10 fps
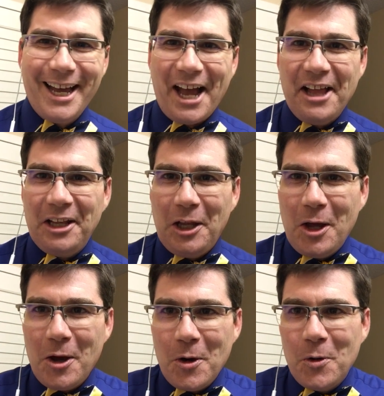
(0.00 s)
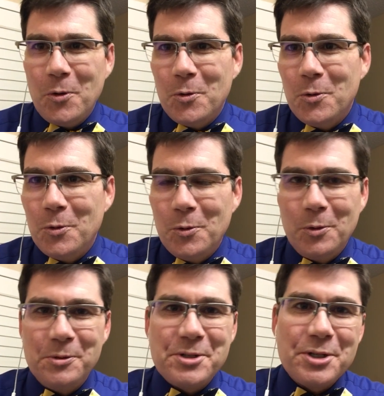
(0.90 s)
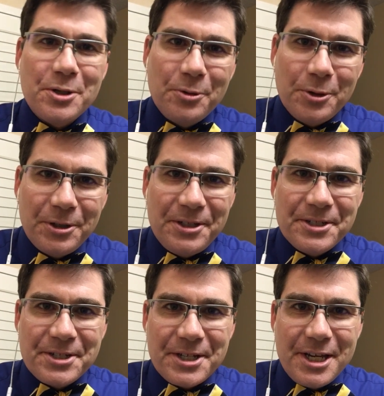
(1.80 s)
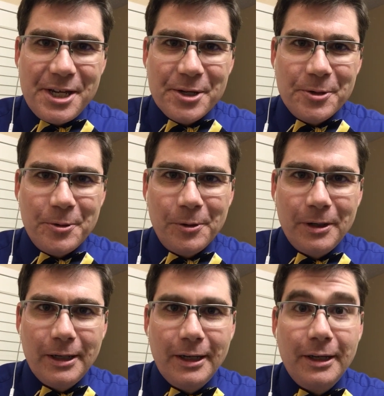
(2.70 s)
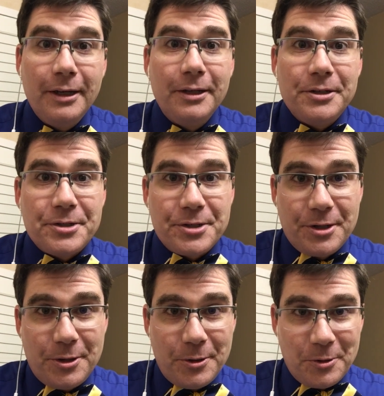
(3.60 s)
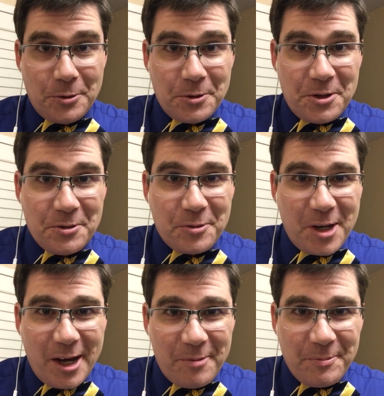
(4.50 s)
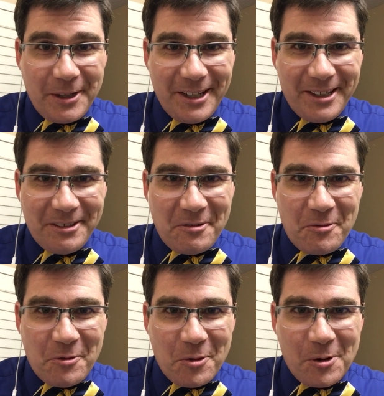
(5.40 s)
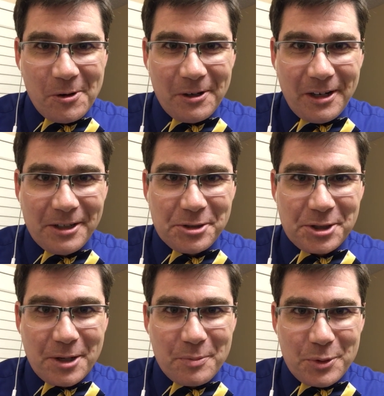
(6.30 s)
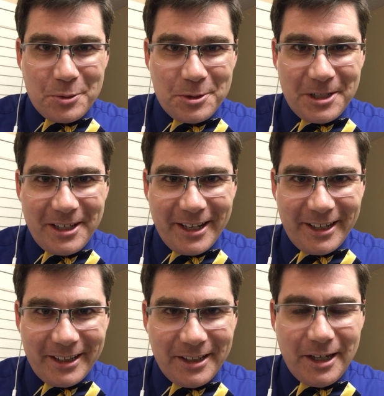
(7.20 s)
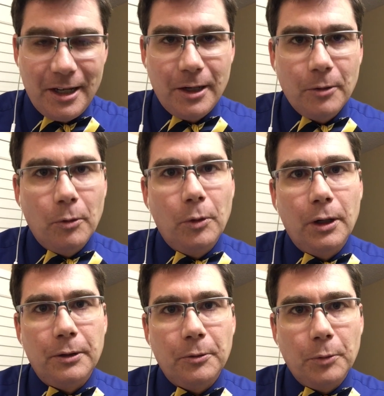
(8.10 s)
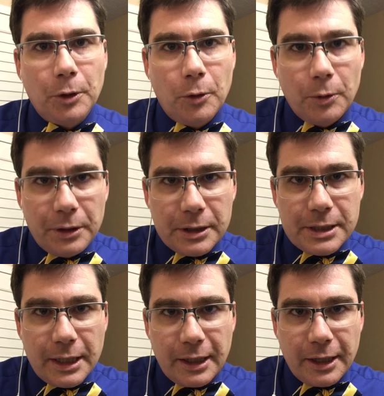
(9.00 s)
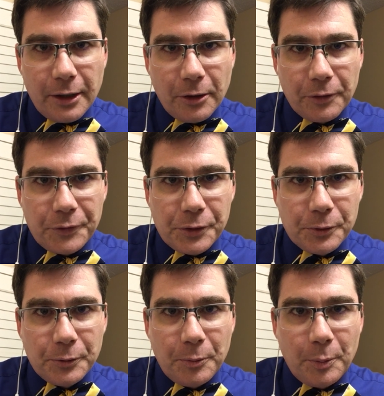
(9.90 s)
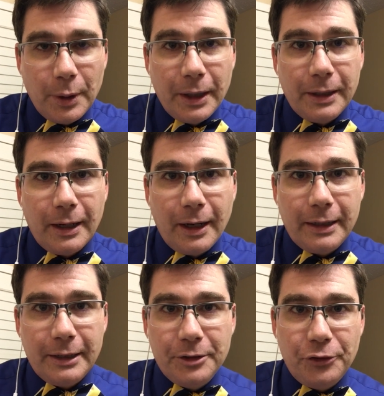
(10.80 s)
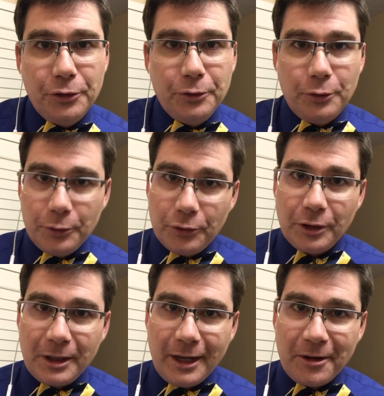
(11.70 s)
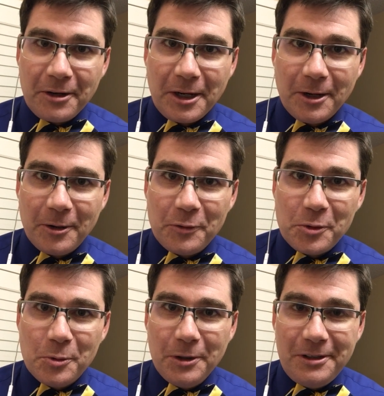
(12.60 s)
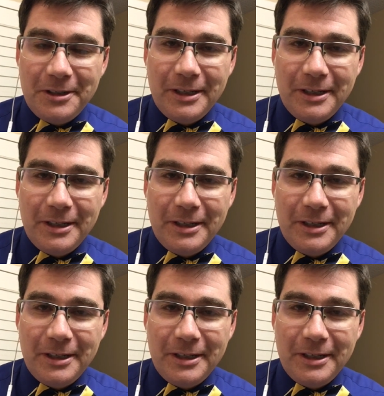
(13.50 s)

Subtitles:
Hello, so good to see you. So, you've come in for a shampoo today. Well, we're going to take care of you, but I need you to sit down here if you would.